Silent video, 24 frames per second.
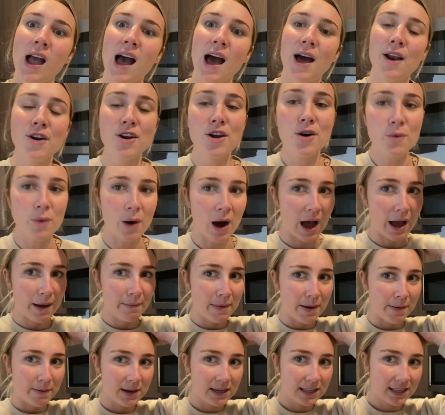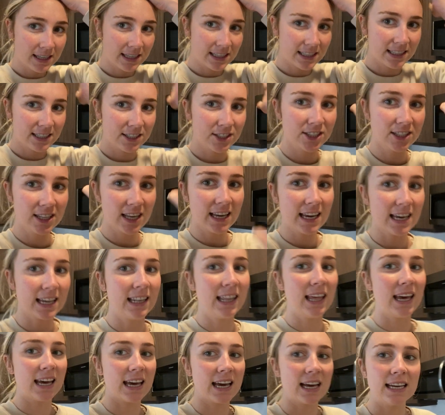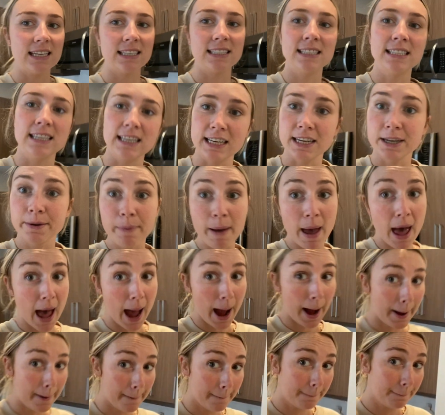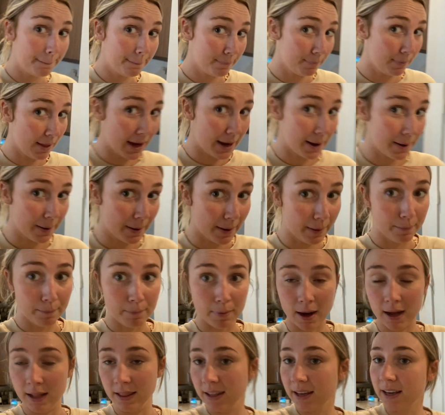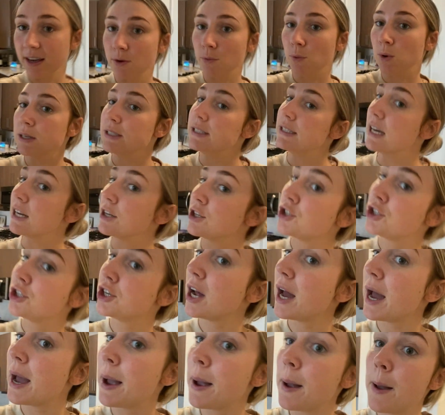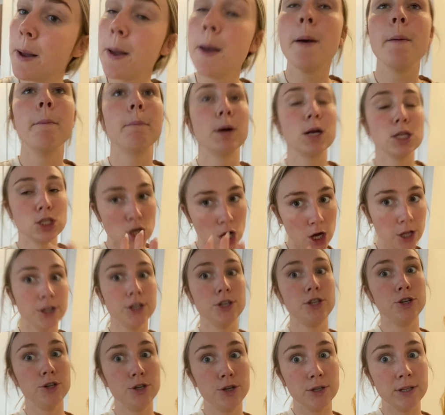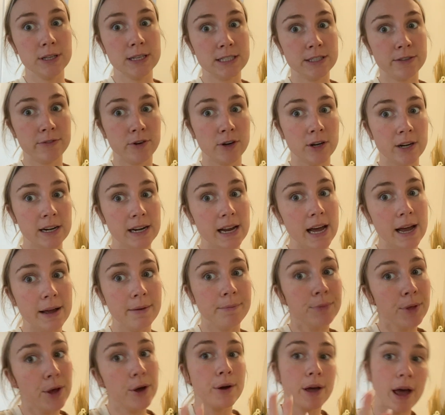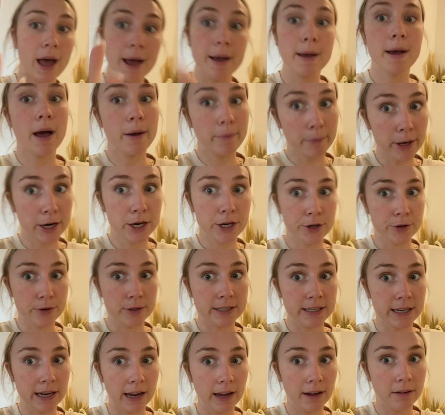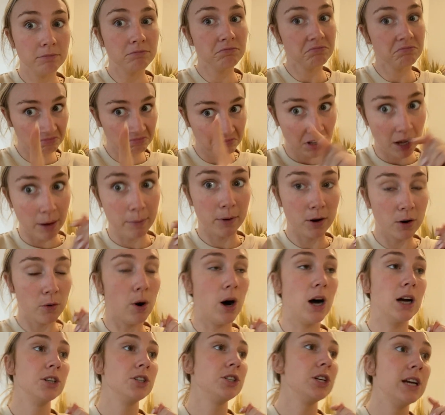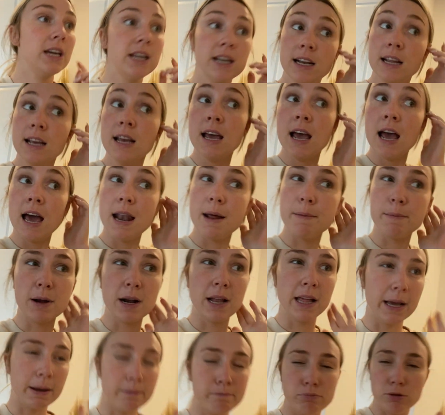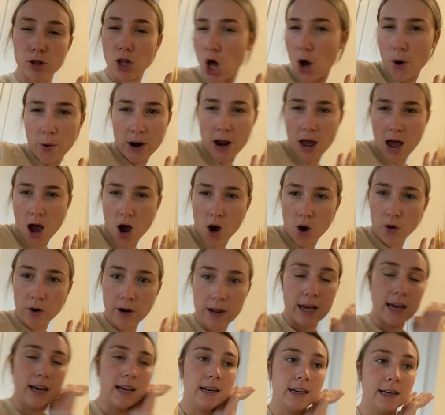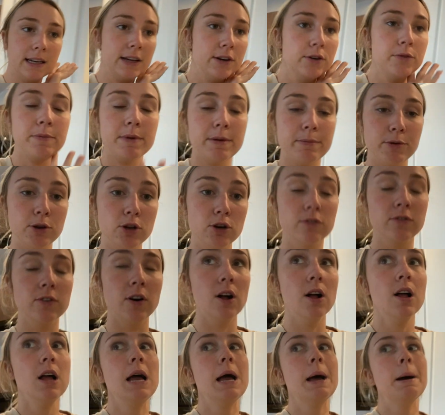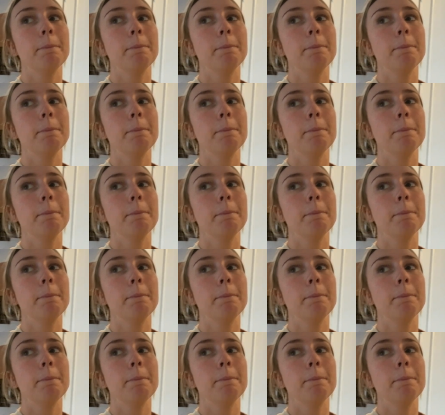I don't know why, maybe it's because it's just like in like a slicked pack like bun like it was yesterday, but it's on the to-do list for today, okay? I'm gonna do it today. I'm gonna wash it and I'm gonna like blow it out and it'll be beautiful.